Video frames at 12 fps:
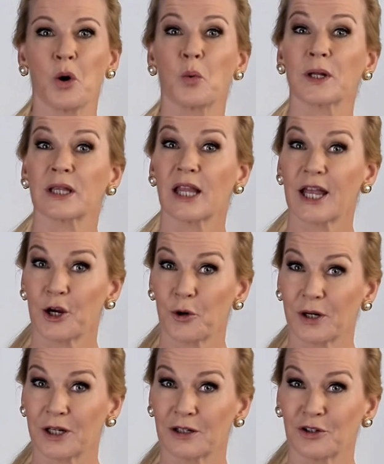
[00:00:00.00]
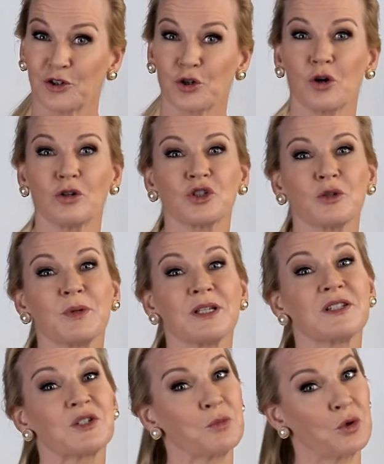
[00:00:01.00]
When layering, your goal should be
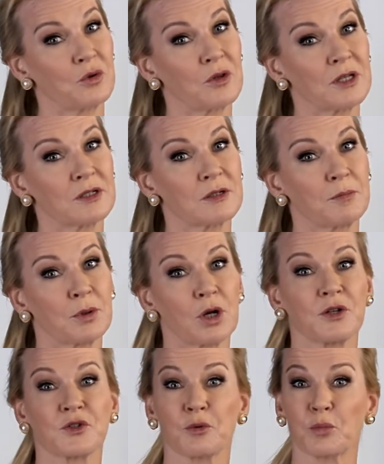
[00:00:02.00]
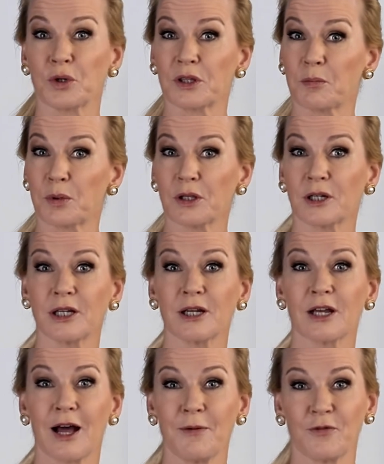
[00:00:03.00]
smoothness, but also breathability
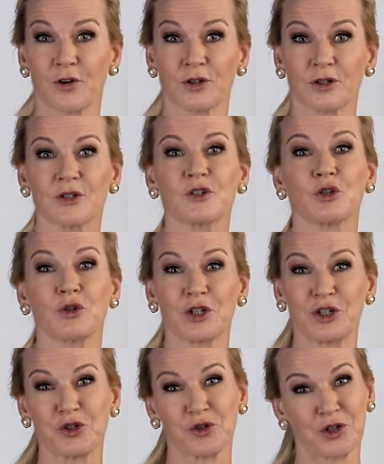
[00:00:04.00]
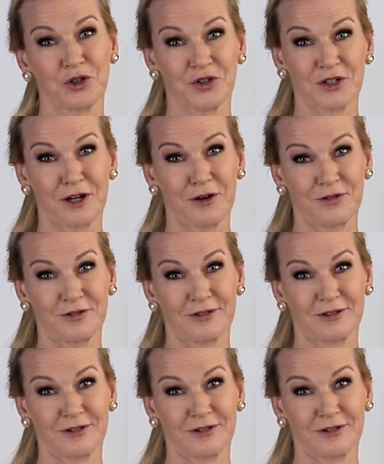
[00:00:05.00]
and comfort so you can enjoy yourself.